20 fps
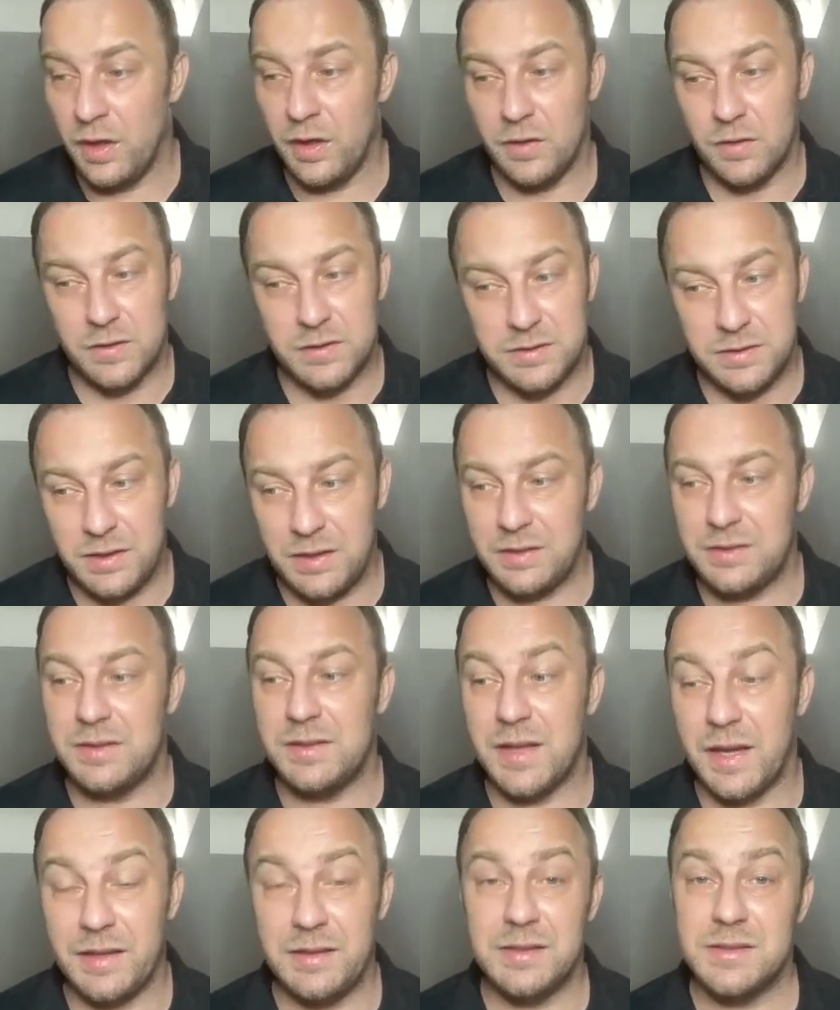You see the
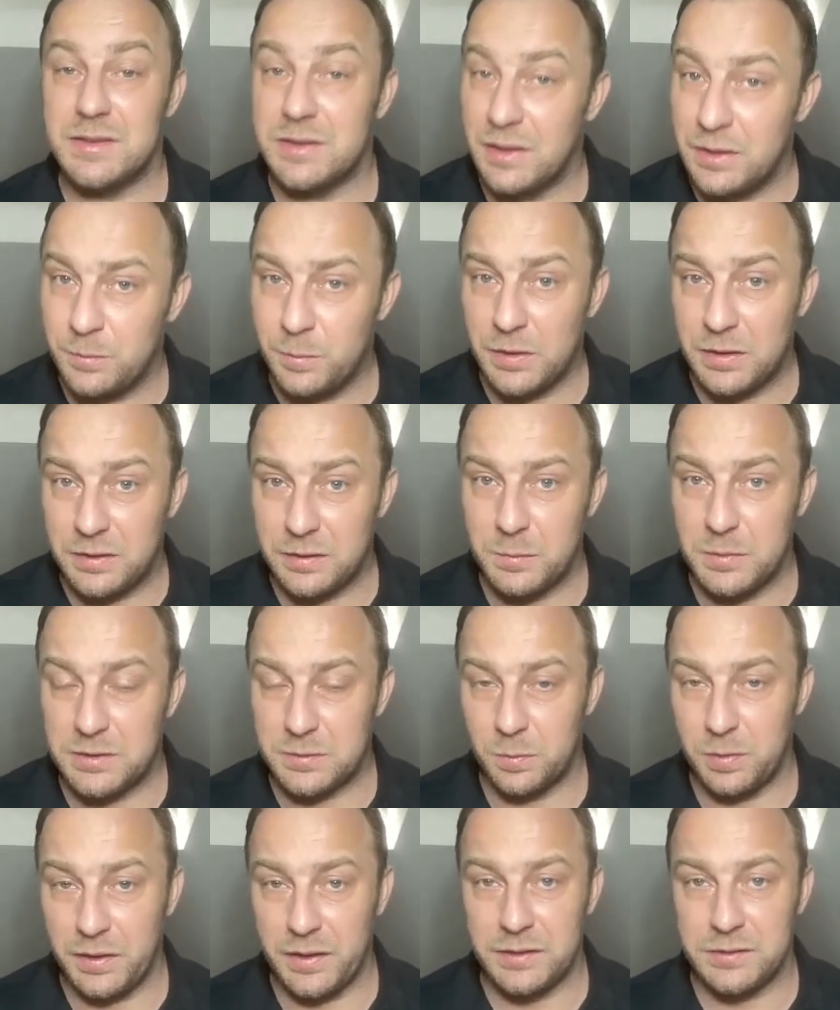knight is a little bit
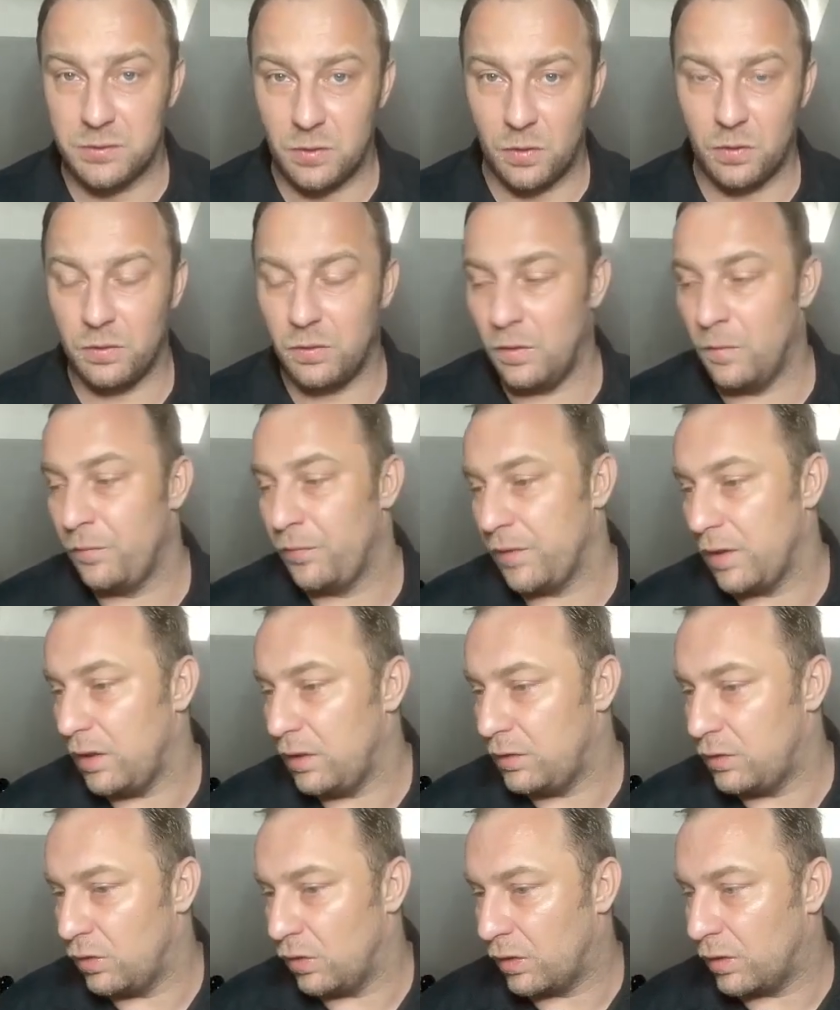misplaced, although
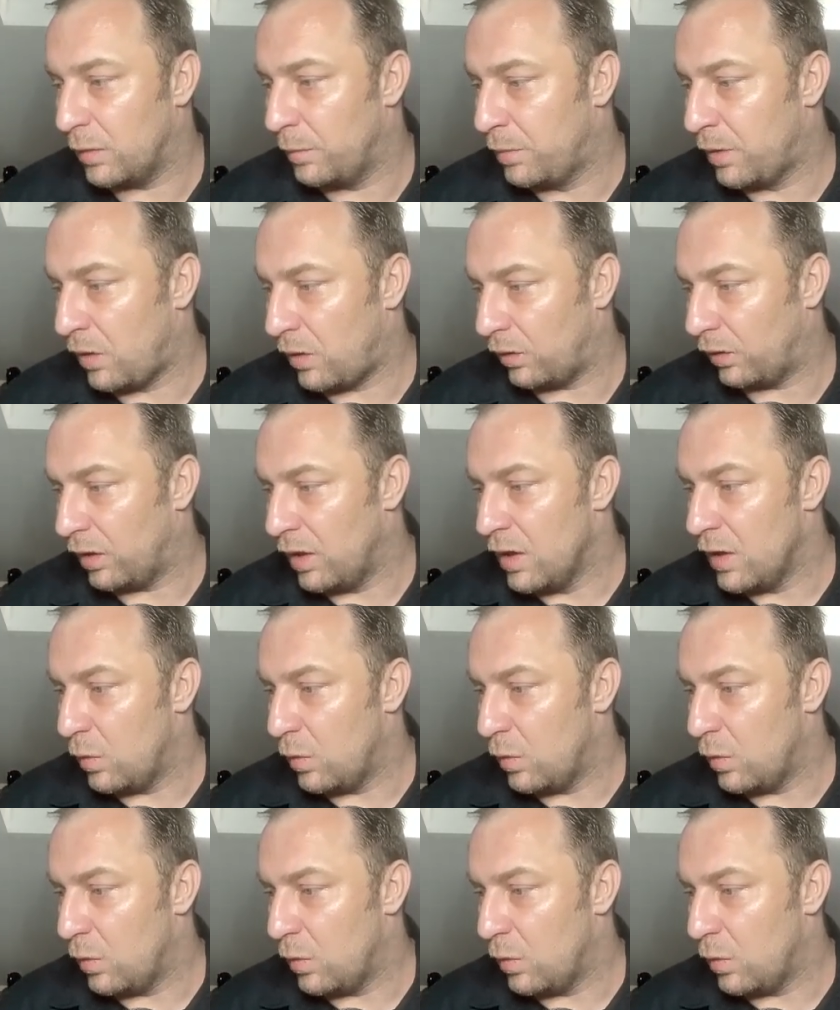it took a pawn.